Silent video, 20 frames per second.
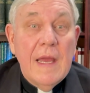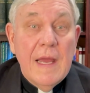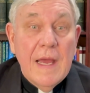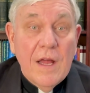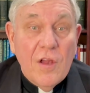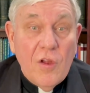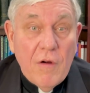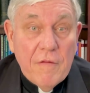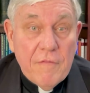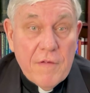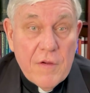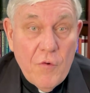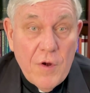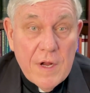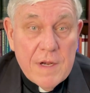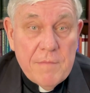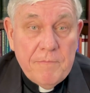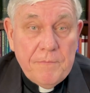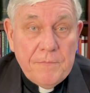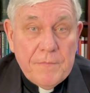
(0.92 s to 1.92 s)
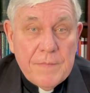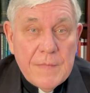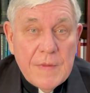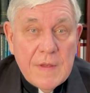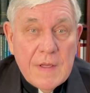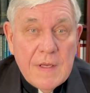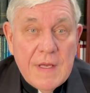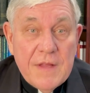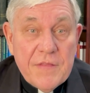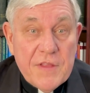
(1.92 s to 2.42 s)
Hello, everyone.
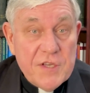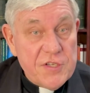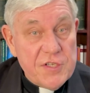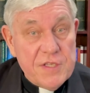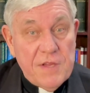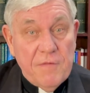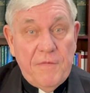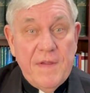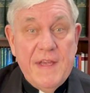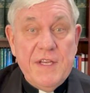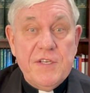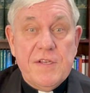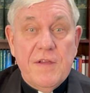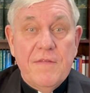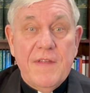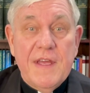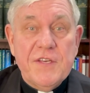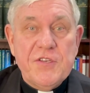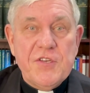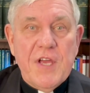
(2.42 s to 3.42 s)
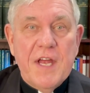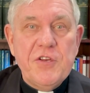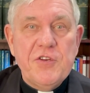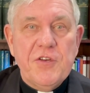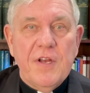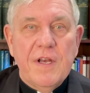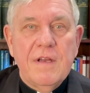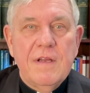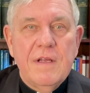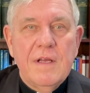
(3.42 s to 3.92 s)
This is the Feast of the
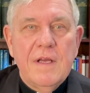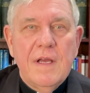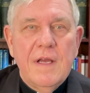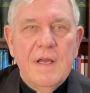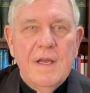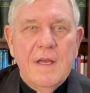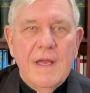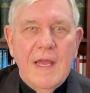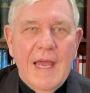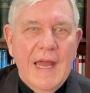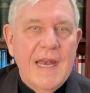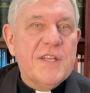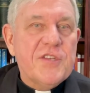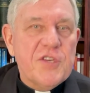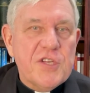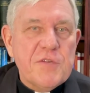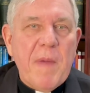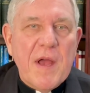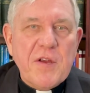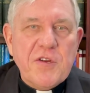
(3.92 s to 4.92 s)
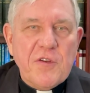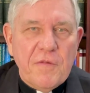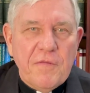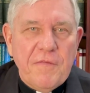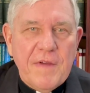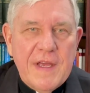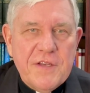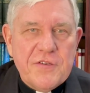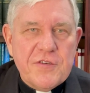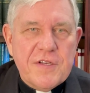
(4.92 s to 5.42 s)
Ascension, and it's a special
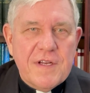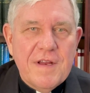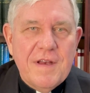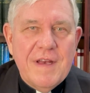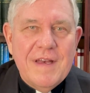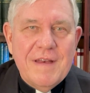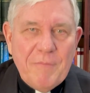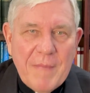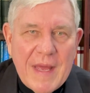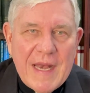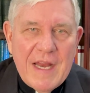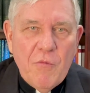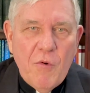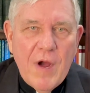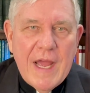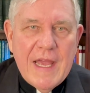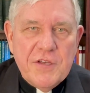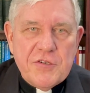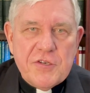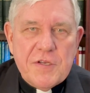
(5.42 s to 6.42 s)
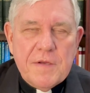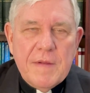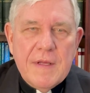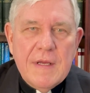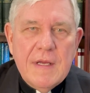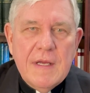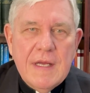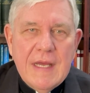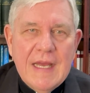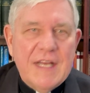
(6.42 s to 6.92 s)
feast in many ways.
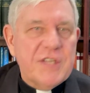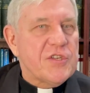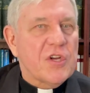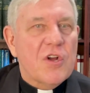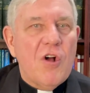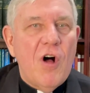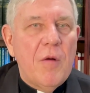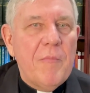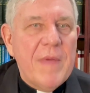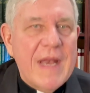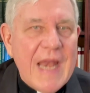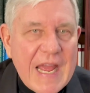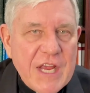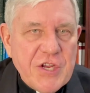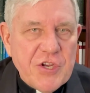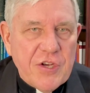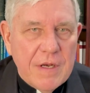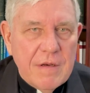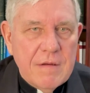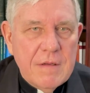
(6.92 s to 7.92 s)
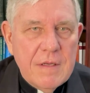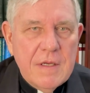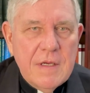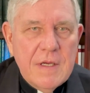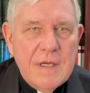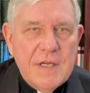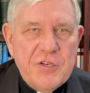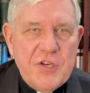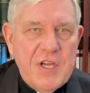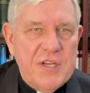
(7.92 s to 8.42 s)
It's the culmination.
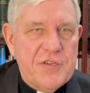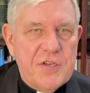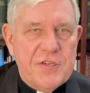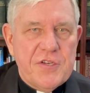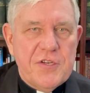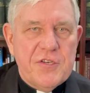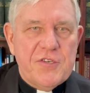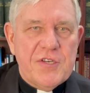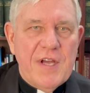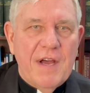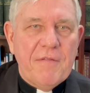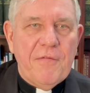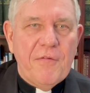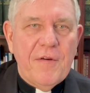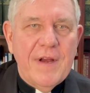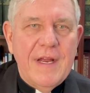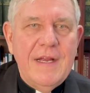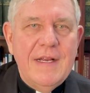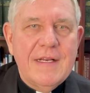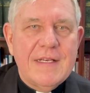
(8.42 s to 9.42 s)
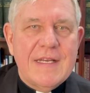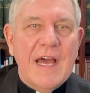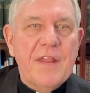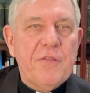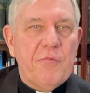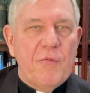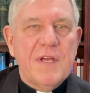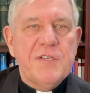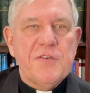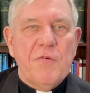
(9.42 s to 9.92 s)
Jesus is suffering,
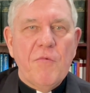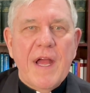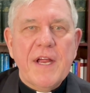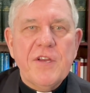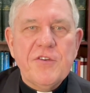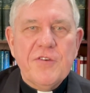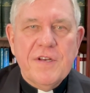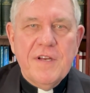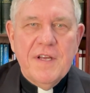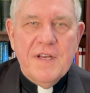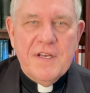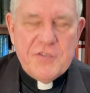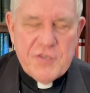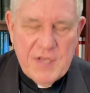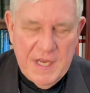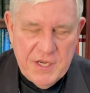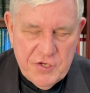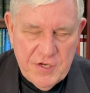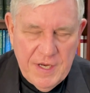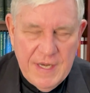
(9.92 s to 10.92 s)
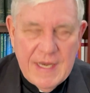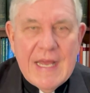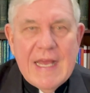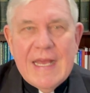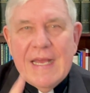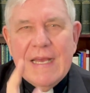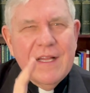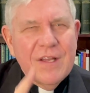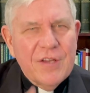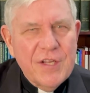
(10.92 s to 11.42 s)
death, resurrection, and ascension.
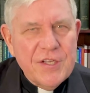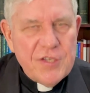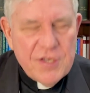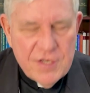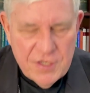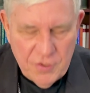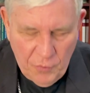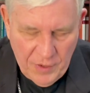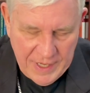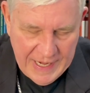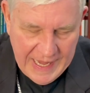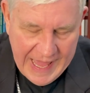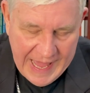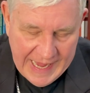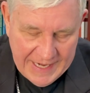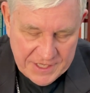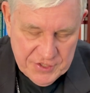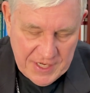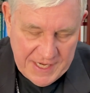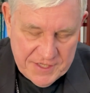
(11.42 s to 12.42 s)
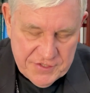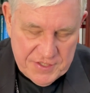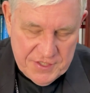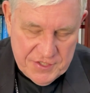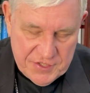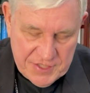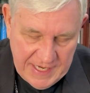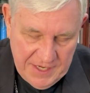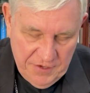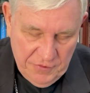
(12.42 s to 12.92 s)
Listen to what Acts has to
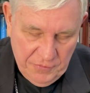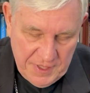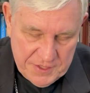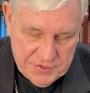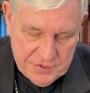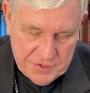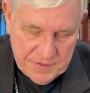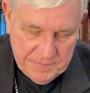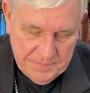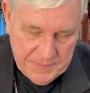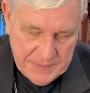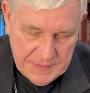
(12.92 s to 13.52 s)
say to us.